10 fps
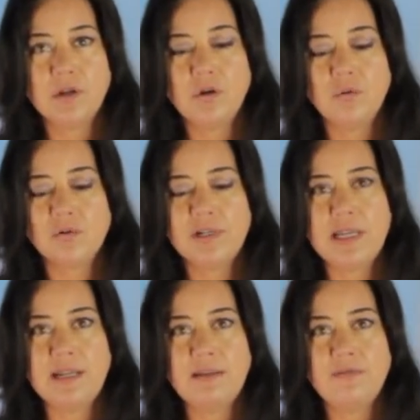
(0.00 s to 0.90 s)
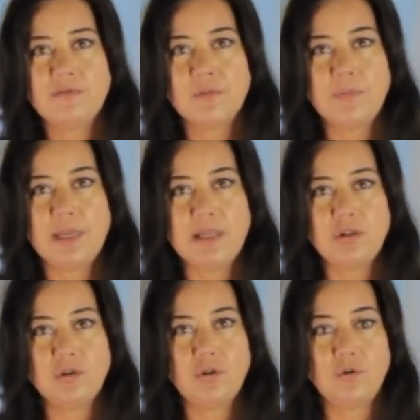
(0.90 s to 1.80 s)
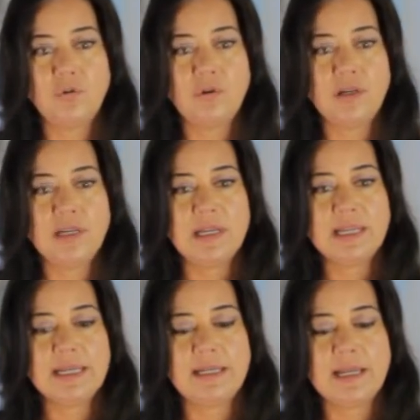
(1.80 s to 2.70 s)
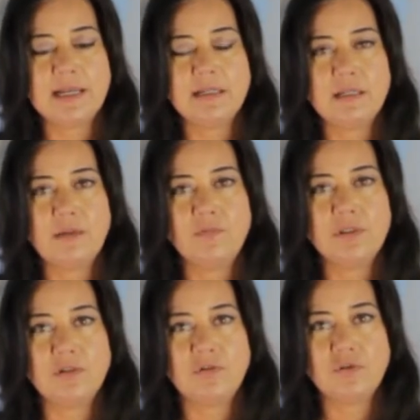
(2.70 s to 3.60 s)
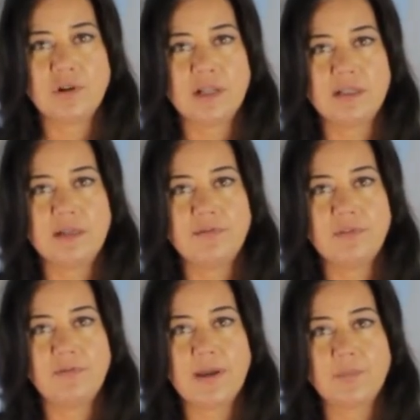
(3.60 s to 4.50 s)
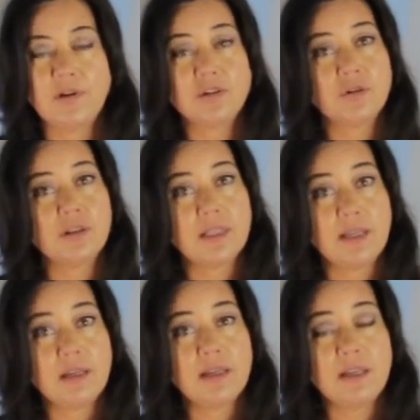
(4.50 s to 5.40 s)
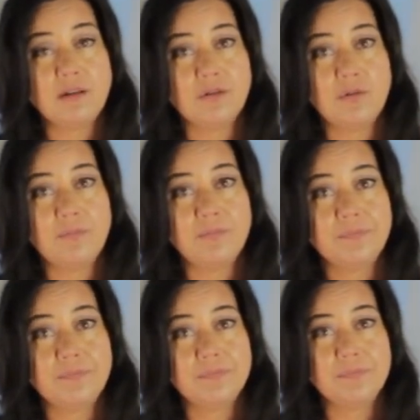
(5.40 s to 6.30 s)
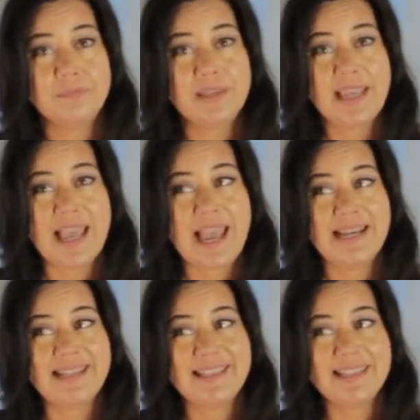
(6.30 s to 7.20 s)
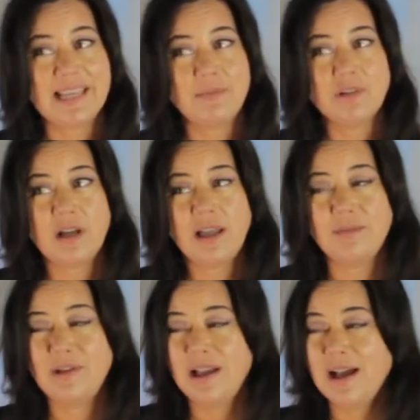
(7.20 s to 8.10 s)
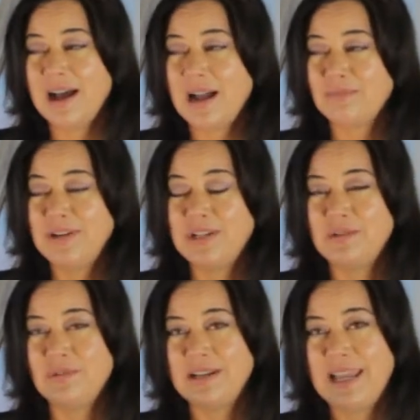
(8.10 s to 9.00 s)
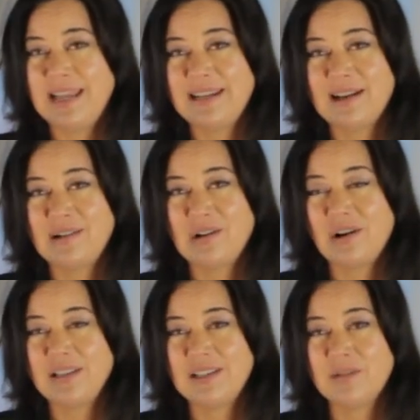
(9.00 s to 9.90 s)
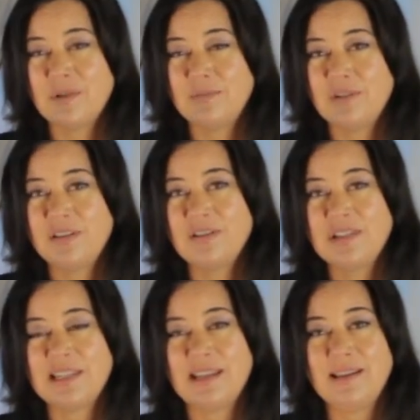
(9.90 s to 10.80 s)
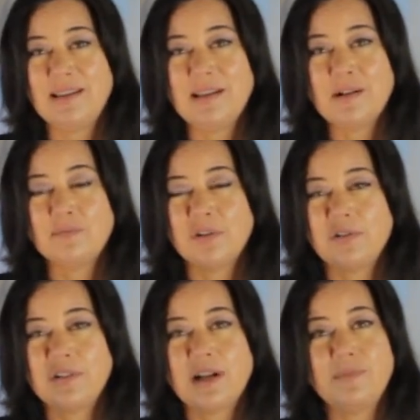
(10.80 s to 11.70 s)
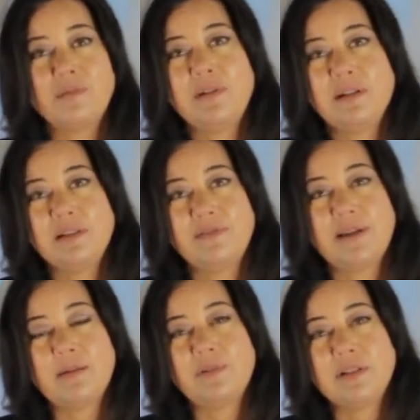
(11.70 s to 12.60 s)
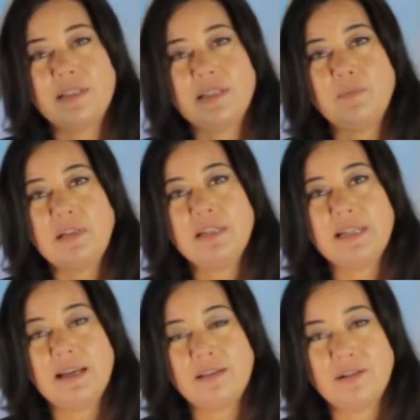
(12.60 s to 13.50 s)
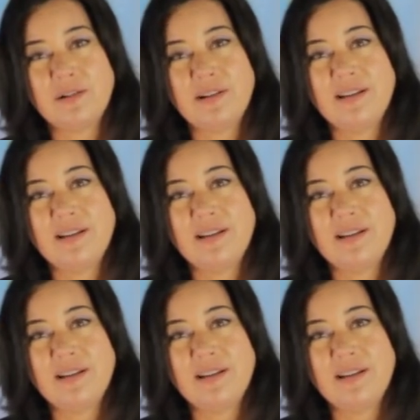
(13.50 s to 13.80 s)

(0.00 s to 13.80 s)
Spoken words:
who were needing for me to connect them with the neutrality of the fabric so that they could heal. And at the same time, I'm reaching one hand out, calling to my brothers, saying, brothers, come to me on the fabric. Let's be together.